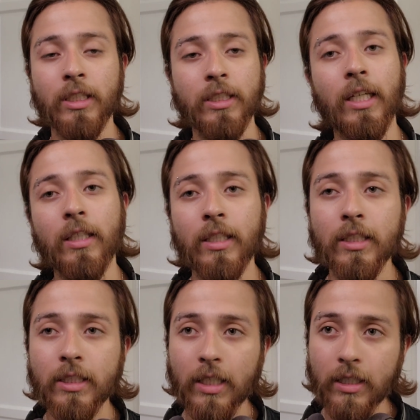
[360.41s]
is that
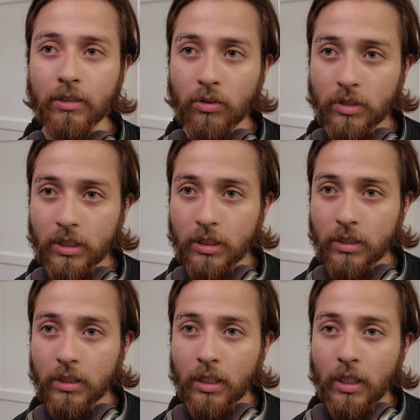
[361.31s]
this diagnosis
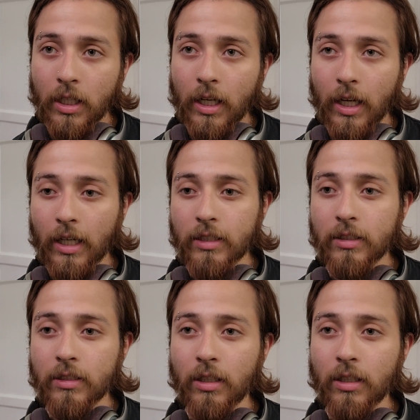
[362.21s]
has